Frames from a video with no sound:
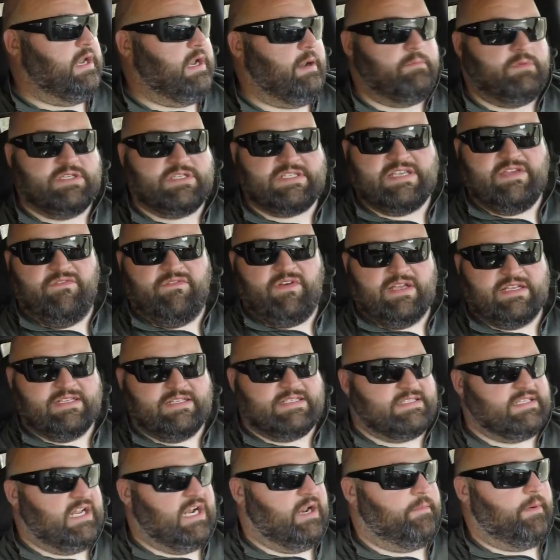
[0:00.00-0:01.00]
I'm gonna see if I can
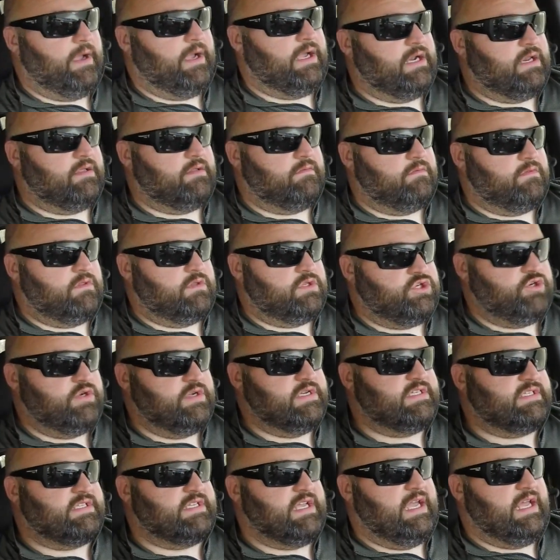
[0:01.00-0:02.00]
set up. I got a tree
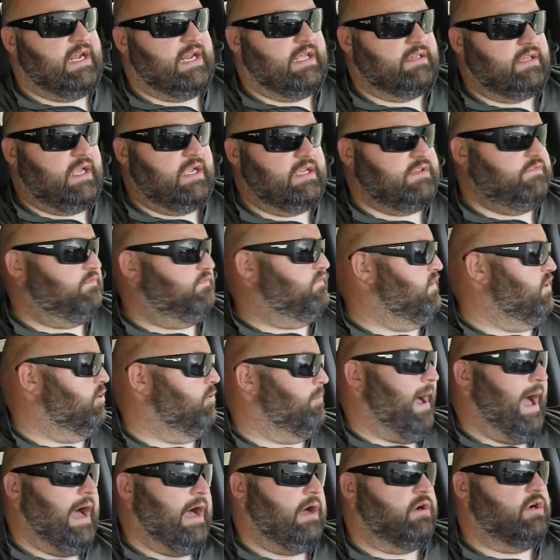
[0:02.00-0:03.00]
stand I'd like to film
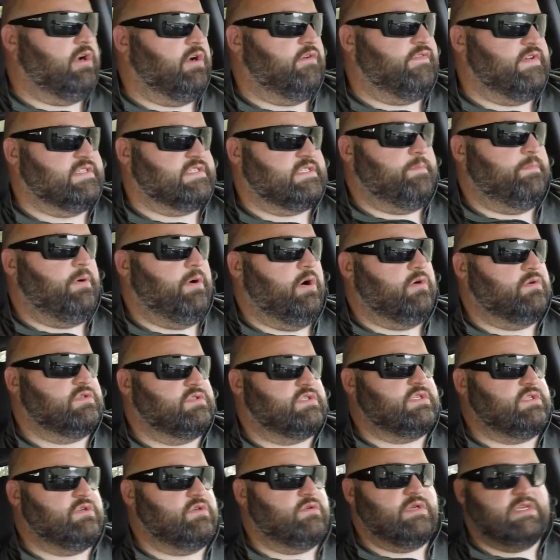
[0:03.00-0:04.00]
out of, as
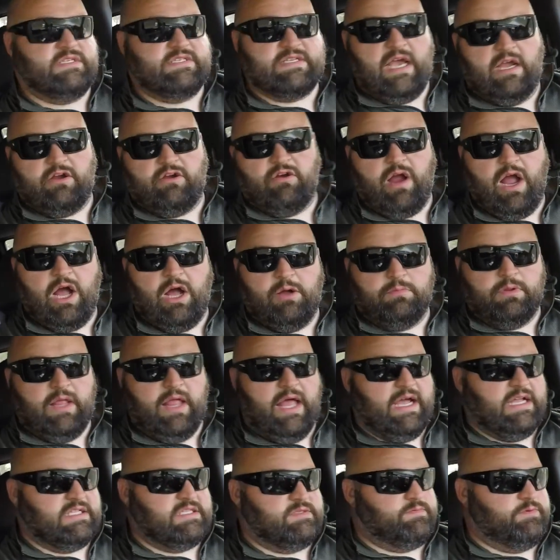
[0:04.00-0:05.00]
opposed to, he's got ground
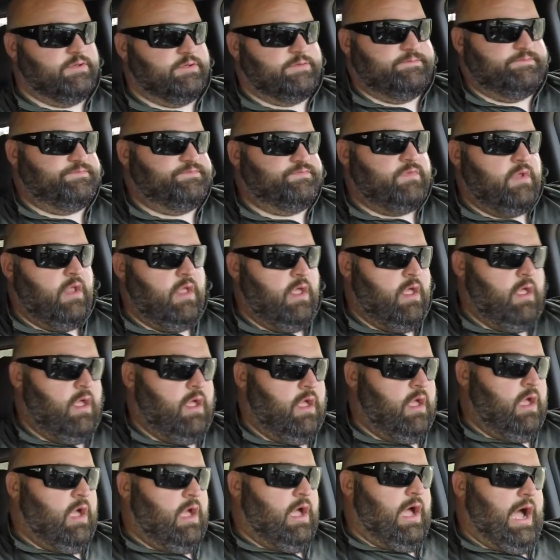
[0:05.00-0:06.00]
blinds, but
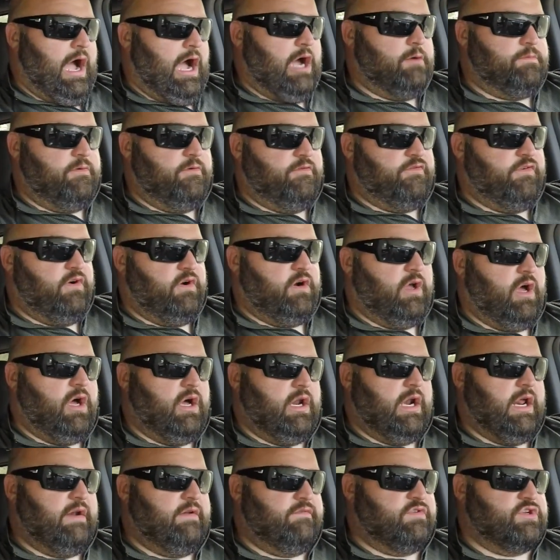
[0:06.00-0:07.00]
I'd prefer to
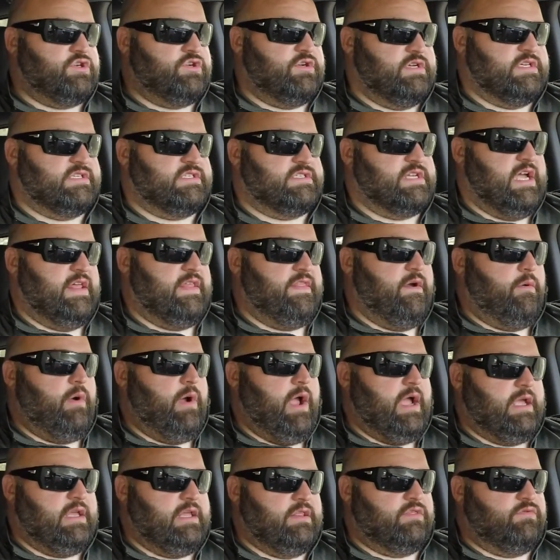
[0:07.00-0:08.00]
hunt out of a tree stand. That way
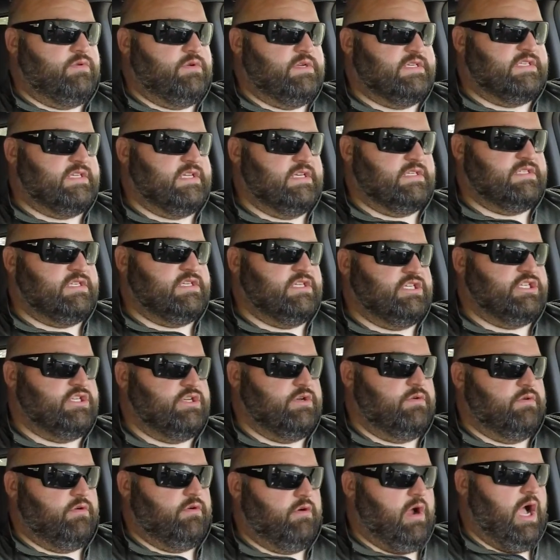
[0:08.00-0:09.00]
I can get 360
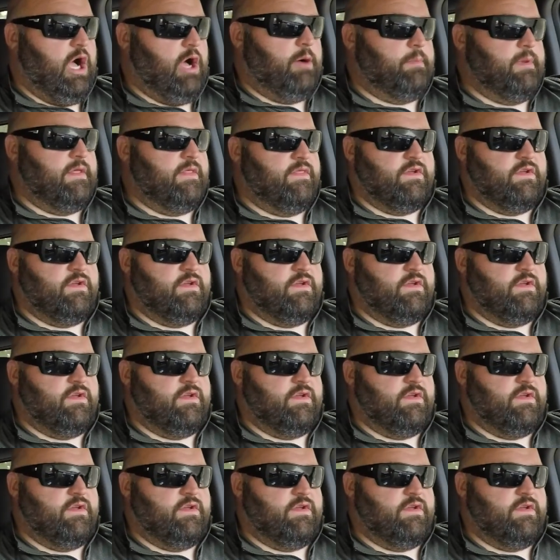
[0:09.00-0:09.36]
shooting around me.